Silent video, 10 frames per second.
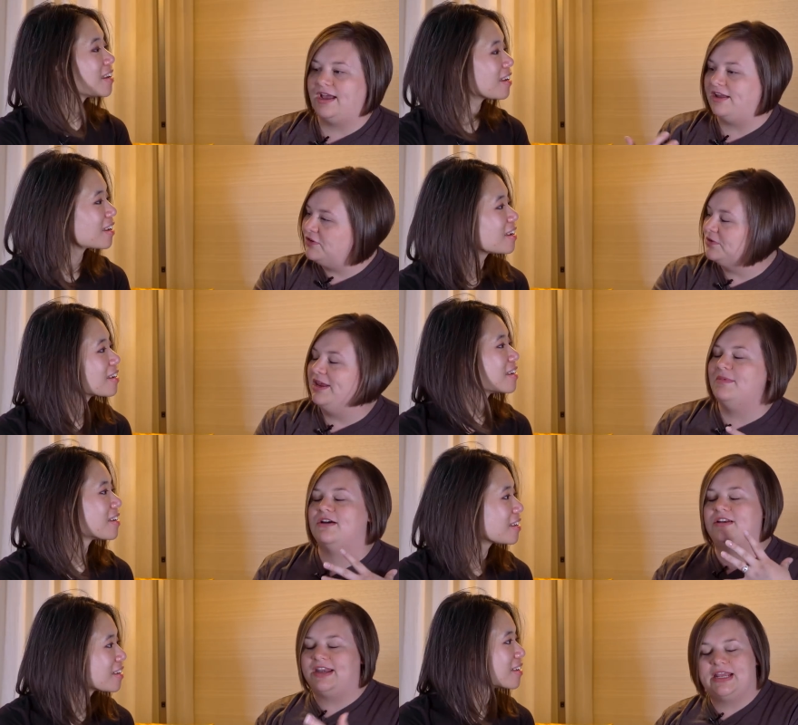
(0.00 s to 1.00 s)
Speaker 1: iPhone came
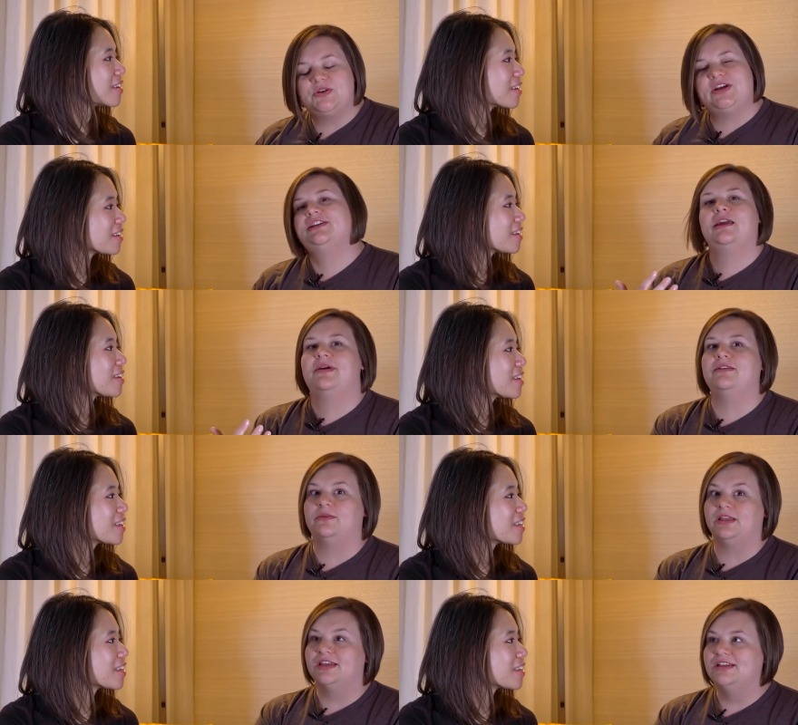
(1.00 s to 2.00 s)
out, Android came out,
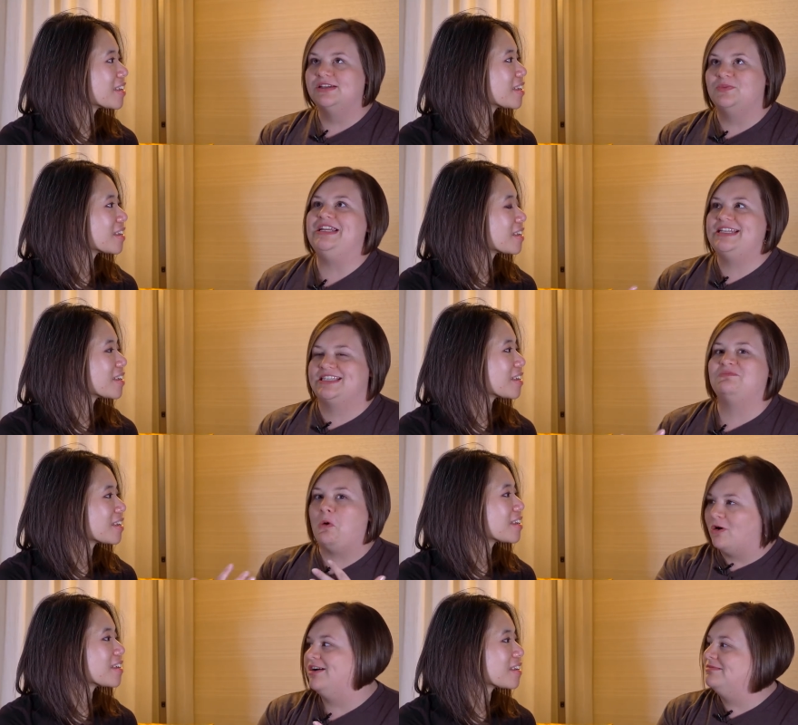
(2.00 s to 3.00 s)
and they were like, we need to
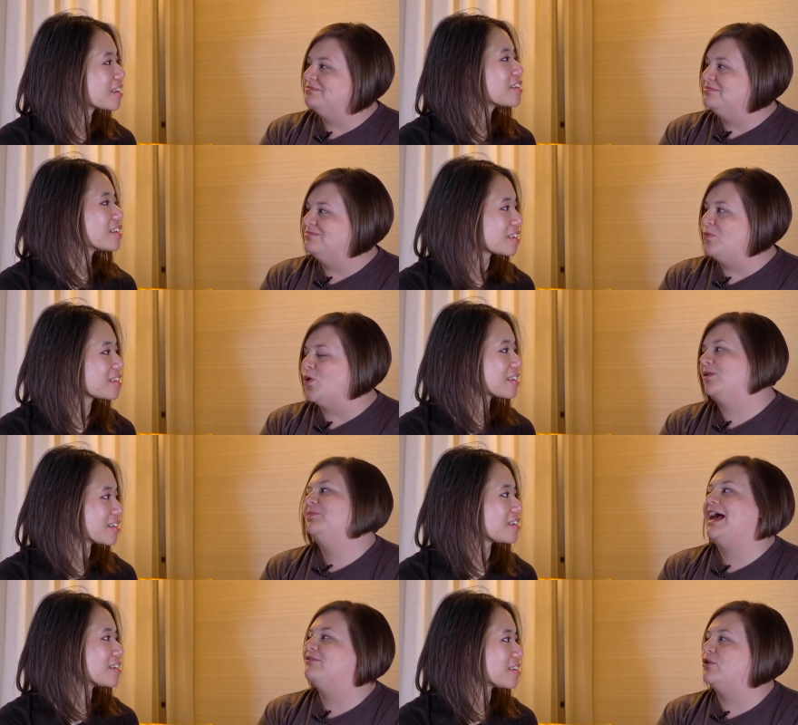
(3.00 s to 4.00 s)
support more
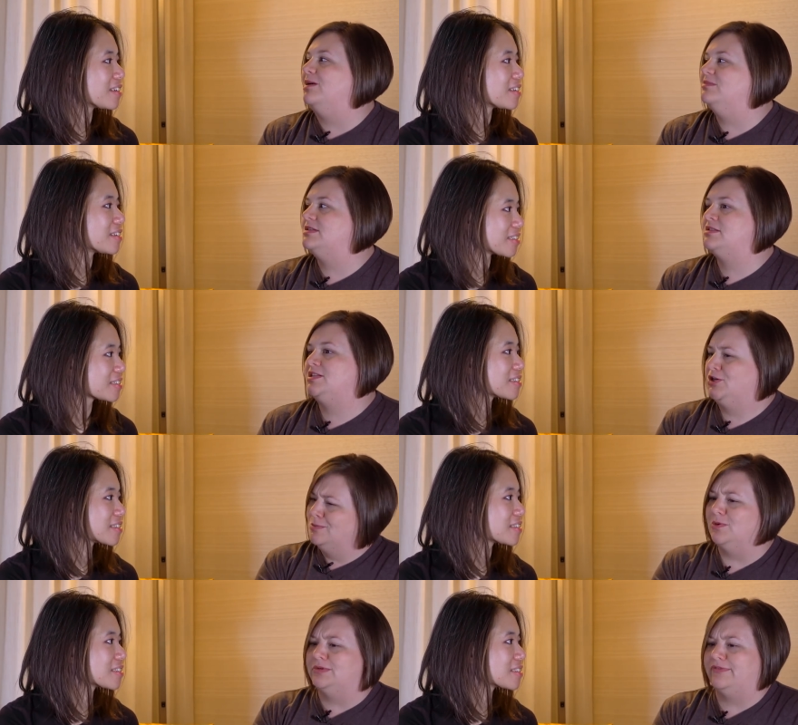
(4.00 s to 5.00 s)
platforms.
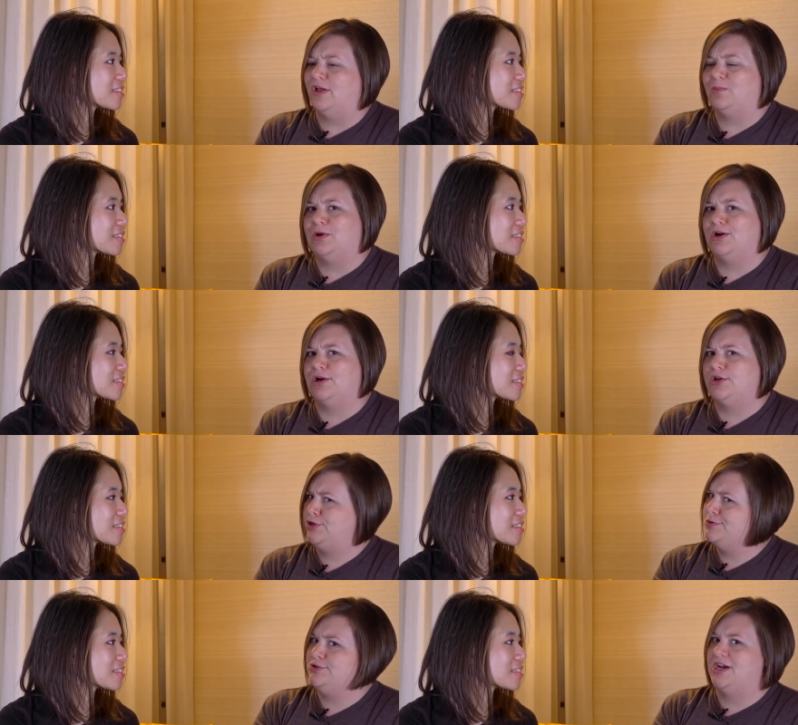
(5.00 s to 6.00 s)
You're a mobile developer,
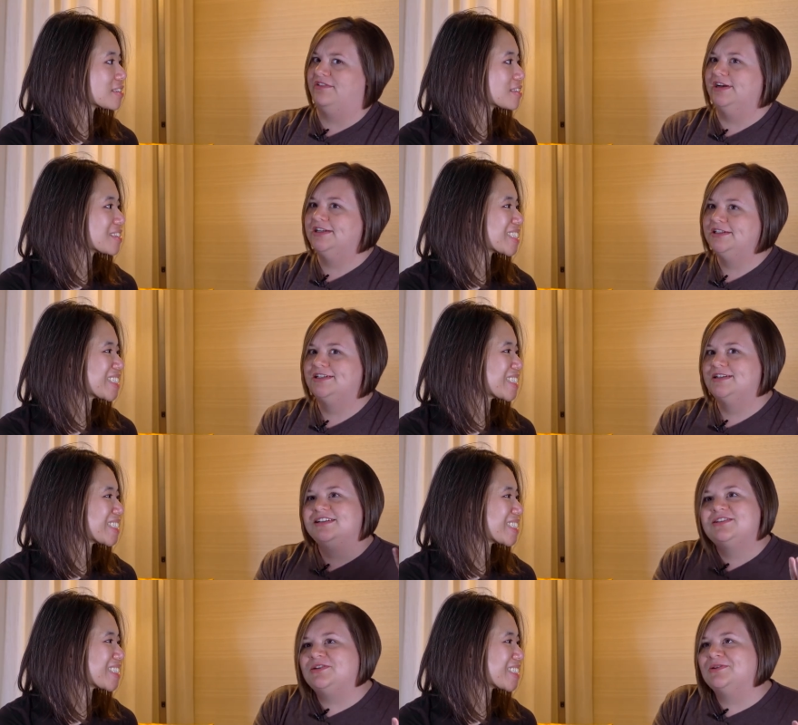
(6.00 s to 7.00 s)
you know Java,
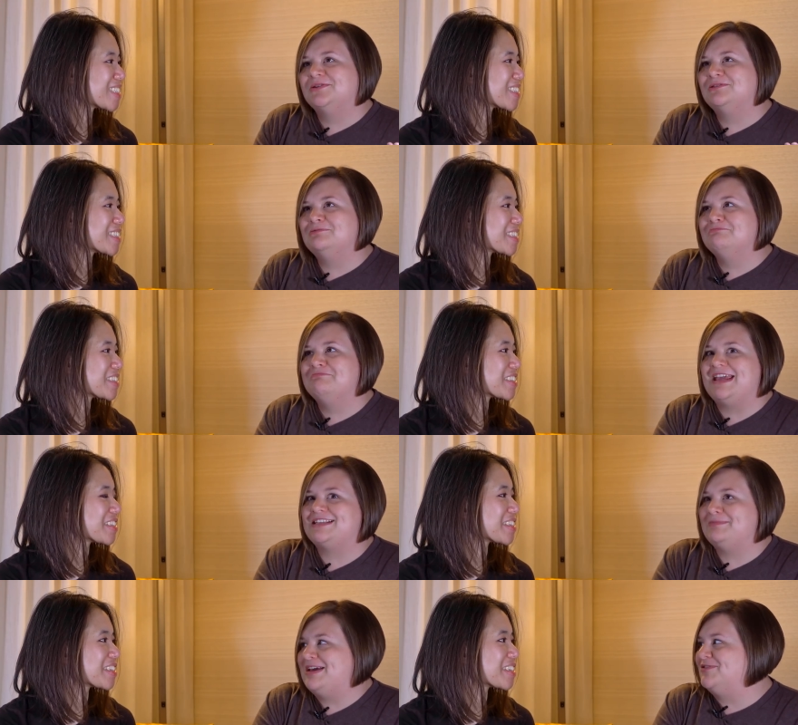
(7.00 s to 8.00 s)
so
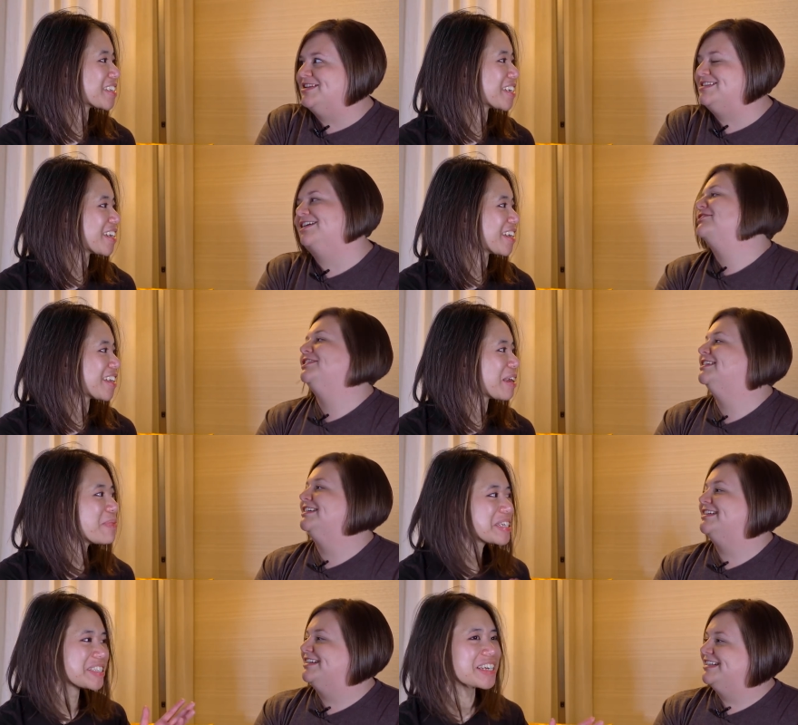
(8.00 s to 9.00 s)
make some Android stuff.
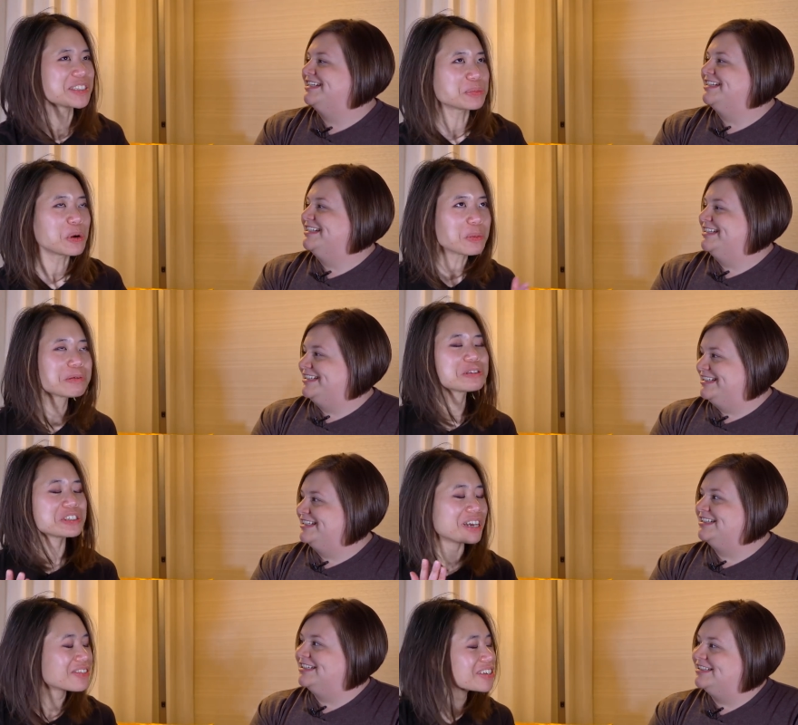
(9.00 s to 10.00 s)
That makes sense. Mobile,
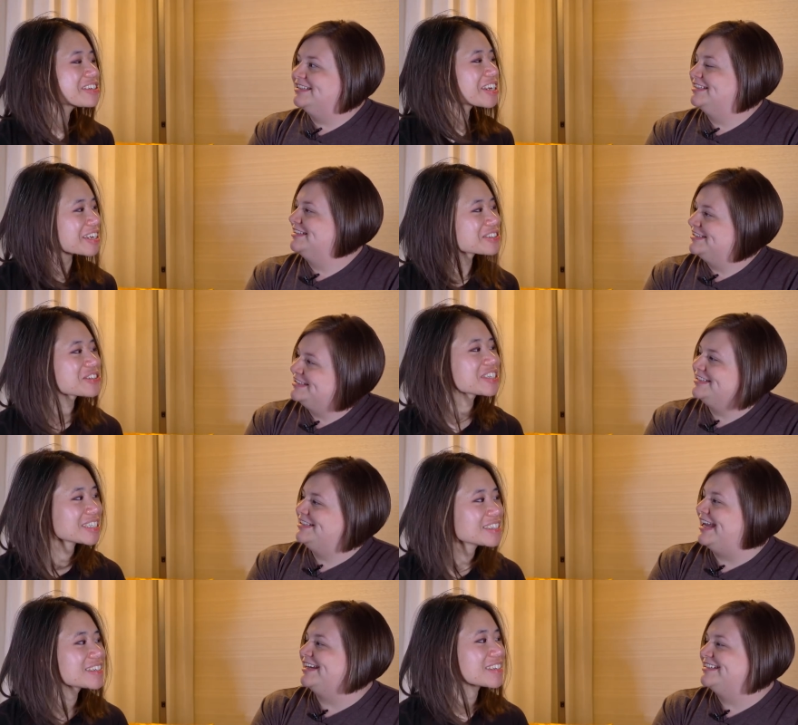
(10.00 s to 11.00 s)
Java,
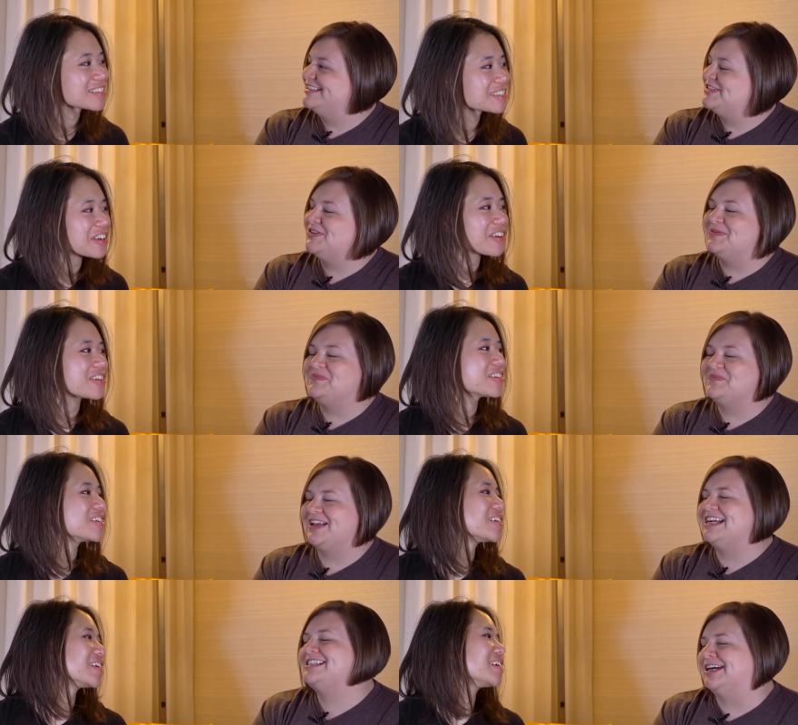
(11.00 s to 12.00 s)
Android? Yeah. So. Yeah.
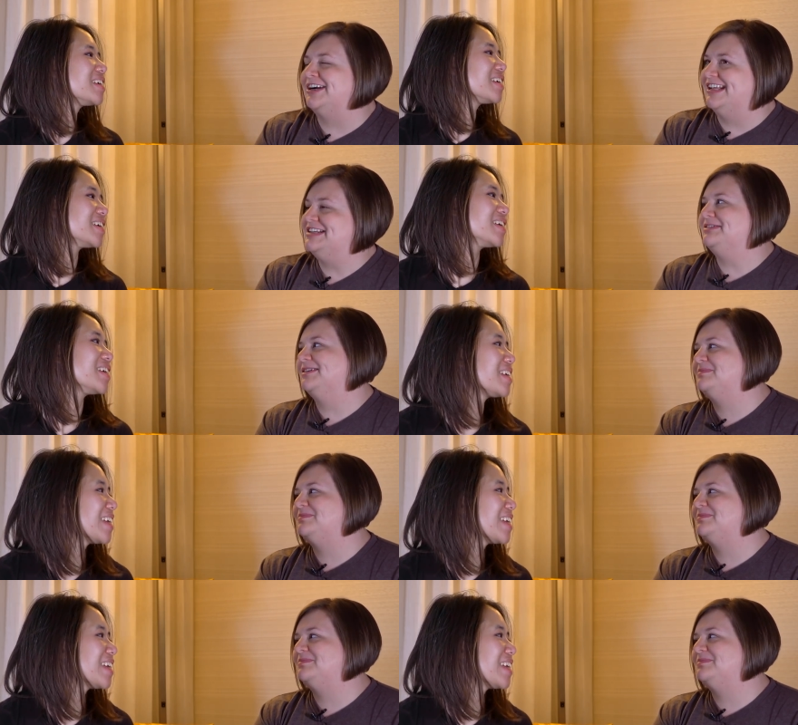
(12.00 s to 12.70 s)
I got suckered into it.